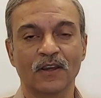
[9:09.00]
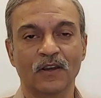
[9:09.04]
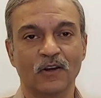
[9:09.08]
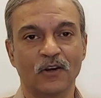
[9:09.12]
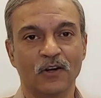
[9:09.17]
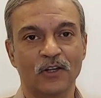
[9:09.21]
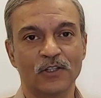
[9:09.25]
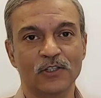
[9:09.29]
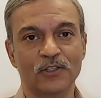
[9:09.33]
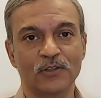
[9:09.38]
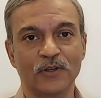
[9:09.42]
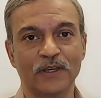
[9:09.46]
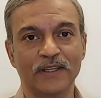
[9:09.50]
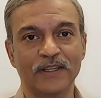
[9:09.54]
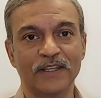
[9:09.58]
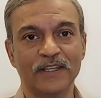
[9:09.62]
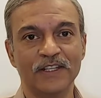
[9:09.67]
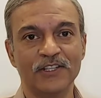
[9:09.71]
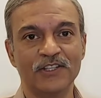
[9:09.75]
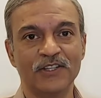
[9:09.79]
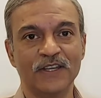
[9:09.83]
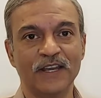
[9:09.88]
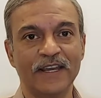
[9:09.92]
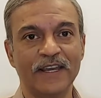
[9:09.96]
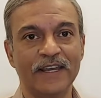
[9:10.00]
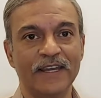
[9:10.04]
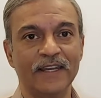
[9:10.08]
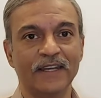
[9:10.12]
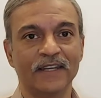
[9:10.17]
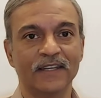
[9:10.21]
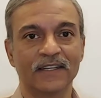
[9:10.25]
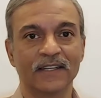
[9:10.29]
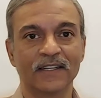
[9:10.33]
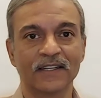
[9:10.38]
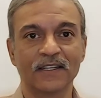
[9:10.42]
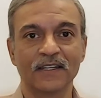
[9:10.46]
Also, in this
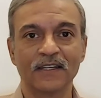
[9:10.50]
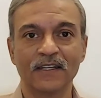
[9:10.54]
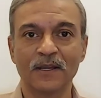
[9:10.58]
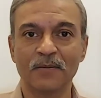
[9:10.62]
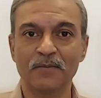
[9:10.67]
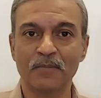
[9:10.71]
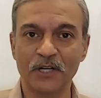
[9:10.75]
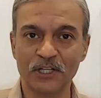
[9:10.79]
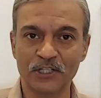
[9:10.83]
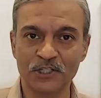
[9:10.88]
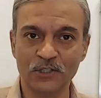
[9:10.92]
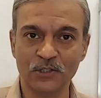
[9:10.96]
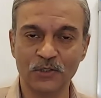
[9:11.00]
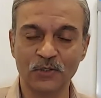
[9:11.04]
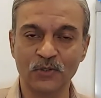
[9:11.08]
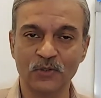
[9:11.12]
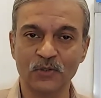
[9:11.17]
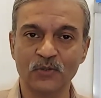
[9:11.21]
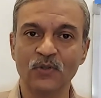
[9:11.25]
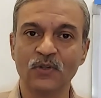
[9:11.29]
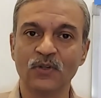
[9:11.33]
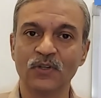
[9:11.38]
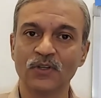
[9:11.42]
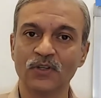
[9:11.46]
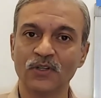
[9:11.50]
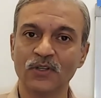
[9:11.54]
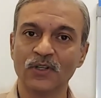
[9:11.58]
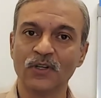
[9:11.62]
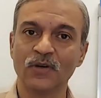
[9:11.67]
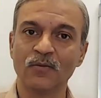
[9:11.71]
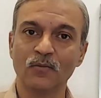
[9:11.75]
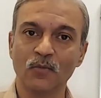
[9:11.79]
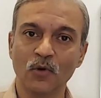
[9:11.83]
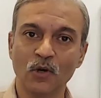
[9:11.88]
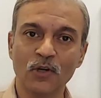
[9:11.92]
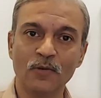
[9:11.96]
sign, number two,
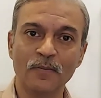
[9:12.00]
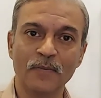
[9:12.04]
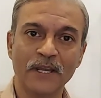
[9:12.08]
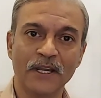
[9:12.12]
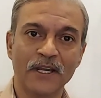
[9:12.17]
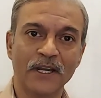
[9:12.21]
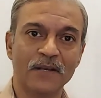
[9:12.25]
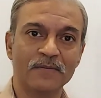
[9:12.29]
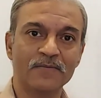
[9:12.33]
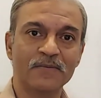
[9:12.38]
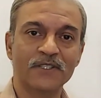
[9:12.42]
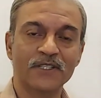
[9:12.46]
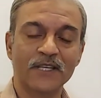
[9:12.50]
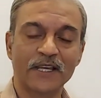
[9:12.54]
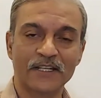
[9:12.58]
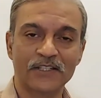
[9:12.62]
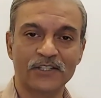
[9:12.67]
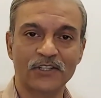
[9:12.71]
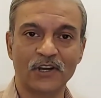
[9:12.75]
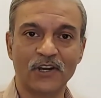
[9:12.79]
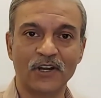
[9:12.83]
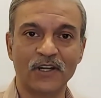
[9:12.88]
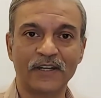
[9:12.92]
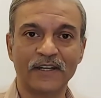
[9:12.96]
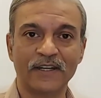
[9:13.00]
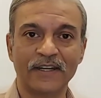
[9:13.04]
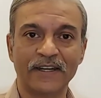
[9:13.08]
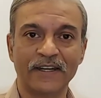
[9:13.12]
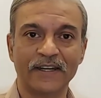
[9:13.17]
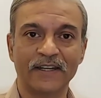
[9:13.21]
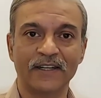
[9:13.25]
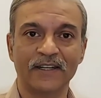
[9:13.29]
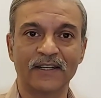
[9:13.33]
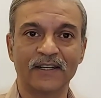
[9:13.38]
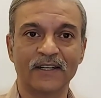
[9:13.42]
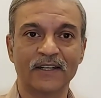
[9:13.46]
Moon becomes
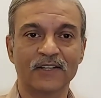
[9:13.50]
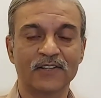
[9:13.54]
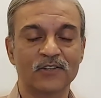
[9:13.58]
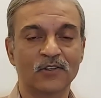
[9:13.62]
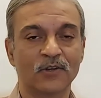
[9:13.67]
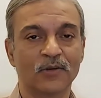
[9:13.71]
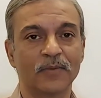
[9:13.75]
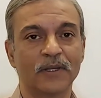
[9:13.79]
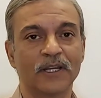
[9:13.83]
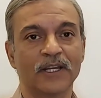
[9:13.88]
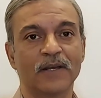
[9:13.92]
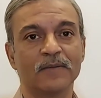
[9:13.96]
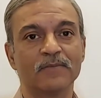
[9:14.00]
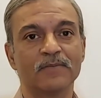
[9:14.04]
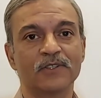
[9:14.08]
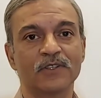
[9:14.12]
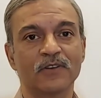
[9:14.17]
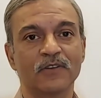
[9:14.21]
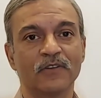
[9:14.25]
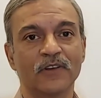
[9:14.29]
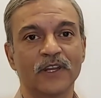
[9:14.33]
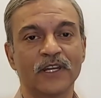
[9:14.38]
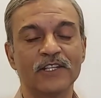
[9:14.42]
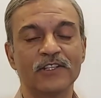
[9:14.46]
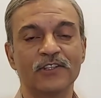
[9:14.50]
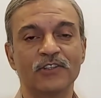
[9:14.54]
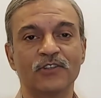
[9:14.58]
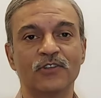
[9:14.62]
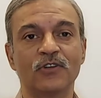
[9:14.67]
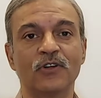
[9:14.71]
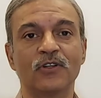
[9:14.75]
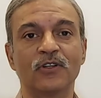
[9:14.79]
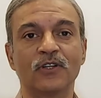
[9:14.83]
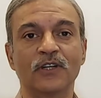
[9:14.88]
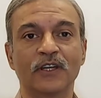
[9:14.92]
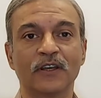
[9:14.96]
exalted, so becomes very
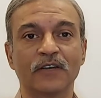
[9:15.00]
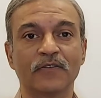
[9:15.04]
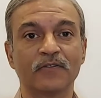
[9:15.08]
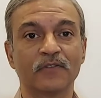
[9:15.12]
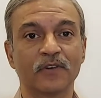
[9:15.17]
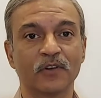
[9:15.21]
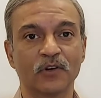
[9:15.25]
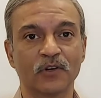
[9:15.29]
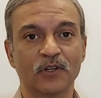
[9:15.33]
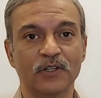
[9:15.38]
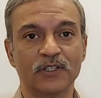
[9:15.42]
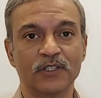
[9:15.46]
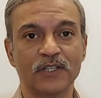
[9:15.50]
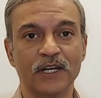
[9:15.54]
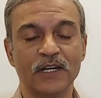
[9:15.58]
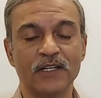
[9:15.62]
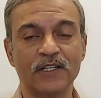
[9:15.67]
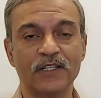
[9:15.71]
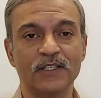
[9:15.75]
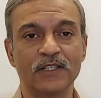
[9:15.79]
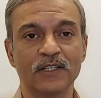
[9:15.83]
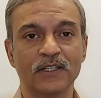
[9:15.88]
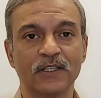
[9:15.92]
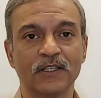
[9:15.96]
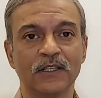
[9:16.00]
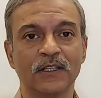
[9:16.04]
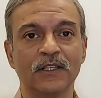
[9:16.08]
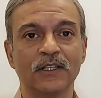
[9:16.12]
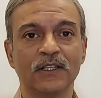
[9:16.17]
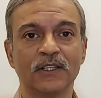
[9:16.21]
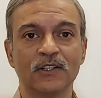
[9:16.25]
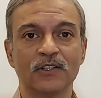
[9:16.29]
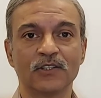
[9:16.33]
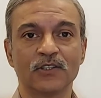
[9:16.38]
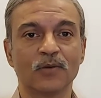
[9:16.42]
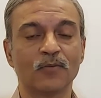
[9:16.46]
strong to give good results.
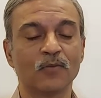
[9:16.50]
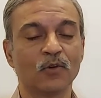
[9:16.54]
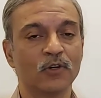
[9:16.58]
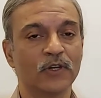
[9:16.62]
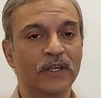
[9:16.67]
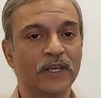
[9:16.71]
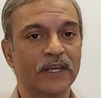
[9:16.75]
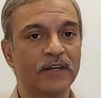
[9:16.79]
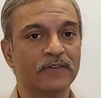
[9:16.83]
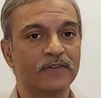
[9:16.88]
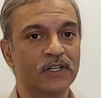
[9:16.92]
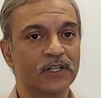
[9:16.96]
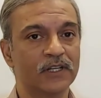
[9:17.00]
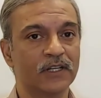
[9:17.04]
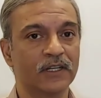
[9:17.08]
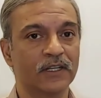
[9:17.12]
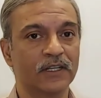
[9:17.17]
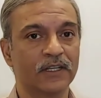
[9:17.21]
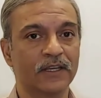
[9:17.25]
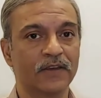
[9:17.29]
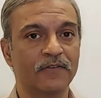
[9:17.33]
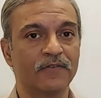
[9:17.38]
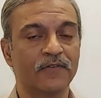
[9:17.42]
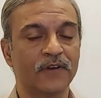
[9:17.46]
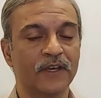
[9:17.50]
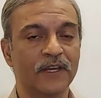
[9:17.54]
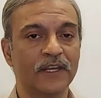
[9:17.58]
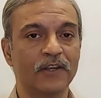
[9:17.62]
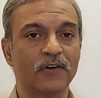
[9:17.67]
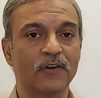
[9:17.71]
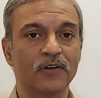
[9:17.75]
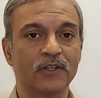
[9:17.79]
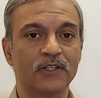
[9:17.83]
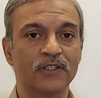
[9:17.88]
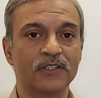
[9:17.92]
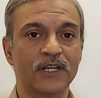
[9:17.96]
So, Moon air will give very
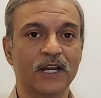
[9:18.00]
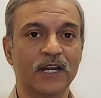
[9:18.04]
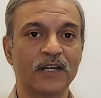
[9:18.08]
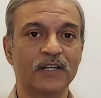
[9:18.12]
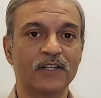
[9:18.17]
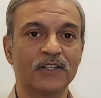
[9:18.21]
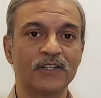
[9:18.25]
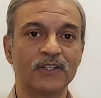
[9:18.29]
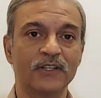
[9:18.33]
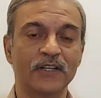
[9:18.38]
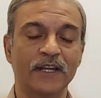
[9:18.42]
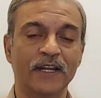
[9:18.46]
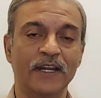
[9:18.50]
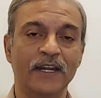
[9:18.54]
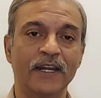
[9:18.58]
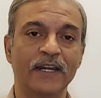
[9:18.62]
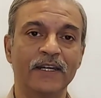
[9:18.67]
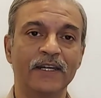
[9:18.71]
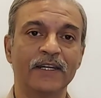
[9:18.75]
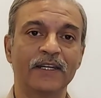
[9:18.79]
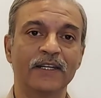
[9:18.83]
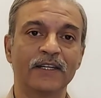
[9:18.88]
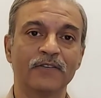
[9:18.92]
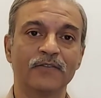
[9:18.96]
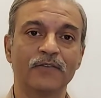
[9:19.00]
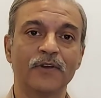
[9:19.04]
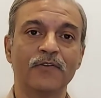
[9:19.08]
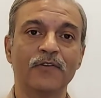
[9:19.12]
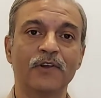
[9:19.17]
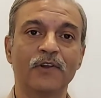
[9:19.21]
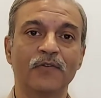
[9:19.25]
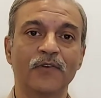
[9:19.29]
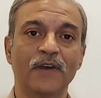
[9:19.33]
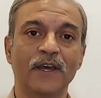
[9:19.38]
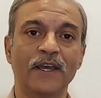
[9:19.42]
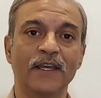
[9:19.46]
good results, and we
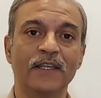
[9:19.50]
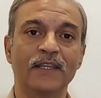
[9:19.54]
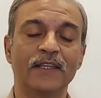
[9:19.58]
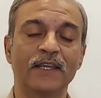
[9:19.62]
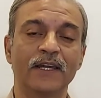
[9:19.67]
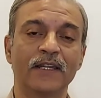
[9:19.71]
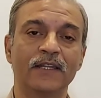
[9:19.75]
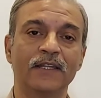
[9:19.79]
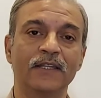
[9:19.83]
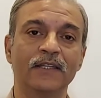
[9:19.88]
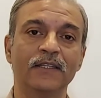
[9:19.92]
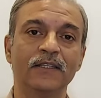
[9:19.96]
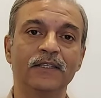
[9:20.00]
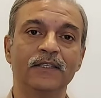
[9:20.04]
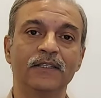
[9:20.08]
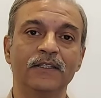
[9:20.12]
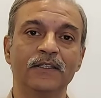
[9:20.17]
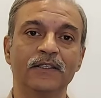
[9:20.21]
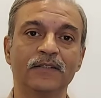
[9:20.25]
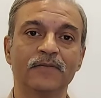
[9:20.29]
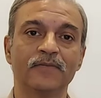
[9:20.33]
will find that the